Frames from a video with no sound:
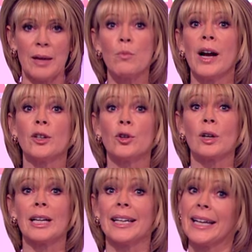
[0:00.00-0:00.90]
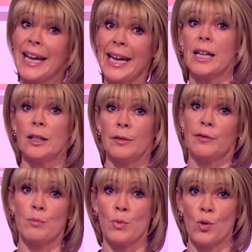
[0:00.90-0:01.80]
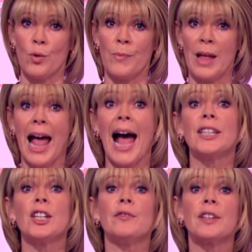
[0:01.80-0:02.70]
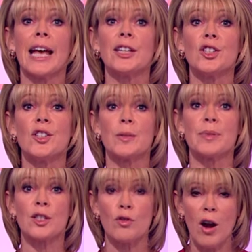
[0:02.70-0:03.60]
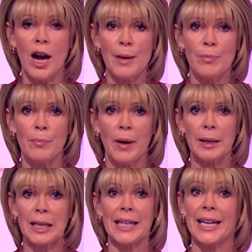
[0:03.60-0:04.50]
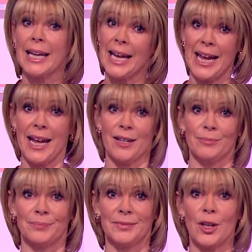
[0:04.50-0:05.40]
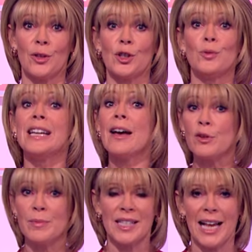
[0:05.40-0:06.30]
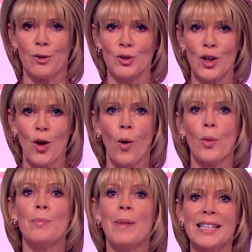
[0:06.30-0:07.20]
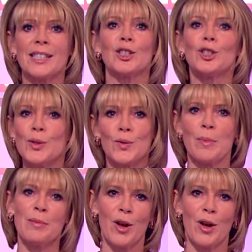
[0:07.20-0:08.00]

then why not click here for more? And don't forget to subscribe by clicking here, so that you never miss out on the best Loose Women